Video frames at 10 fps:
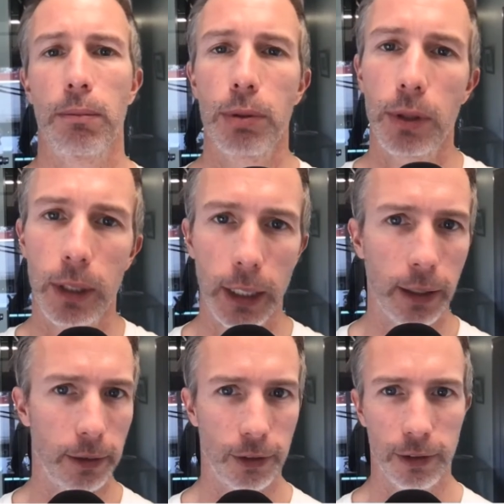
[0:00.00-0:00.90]

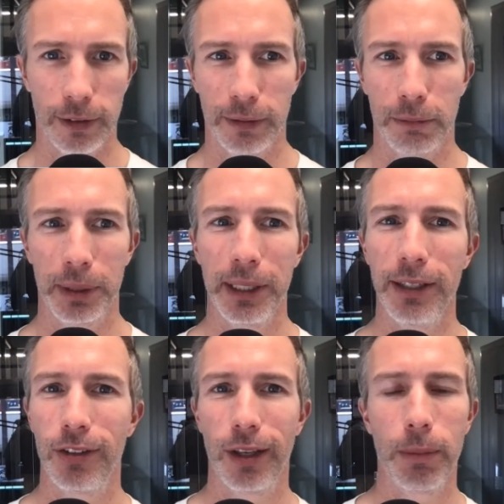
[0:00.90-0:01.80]
please
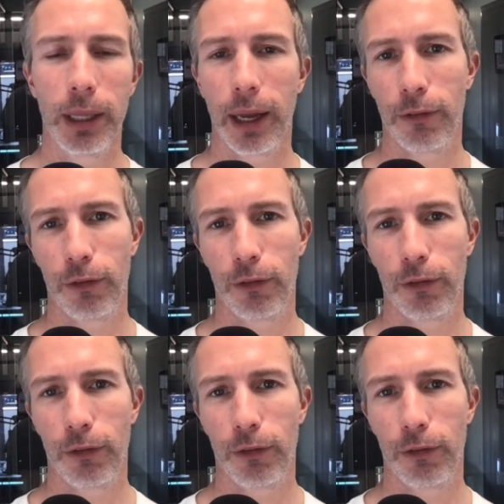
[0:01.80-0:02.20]
give me that